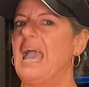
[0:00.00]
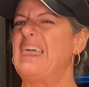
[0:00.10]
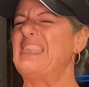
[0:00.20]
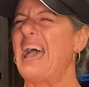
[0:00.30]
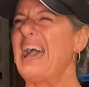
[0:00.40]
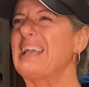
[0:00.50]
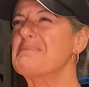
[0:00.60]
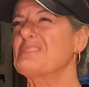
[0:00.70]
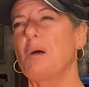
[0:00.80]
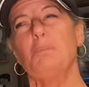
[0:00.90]
and that
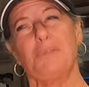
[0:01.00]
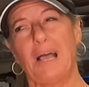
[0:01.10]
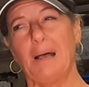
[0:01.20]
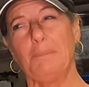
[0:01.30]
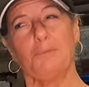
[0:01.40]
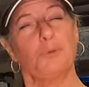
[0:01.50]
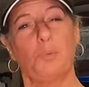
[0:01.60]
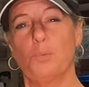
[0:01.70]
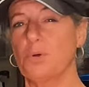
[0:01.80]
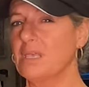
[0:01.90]
sometimes
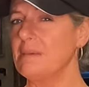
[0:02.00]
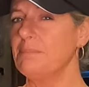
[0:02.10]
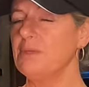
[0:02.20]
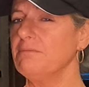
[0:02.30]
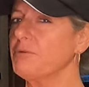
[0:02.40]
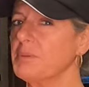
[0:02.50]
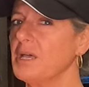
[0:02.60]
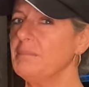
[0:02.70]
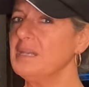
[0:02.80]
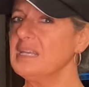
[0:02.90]
will keep them from
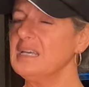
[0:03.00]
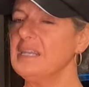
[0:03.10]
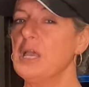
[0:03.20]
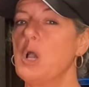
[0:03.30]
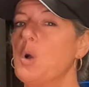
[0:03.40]
coming in.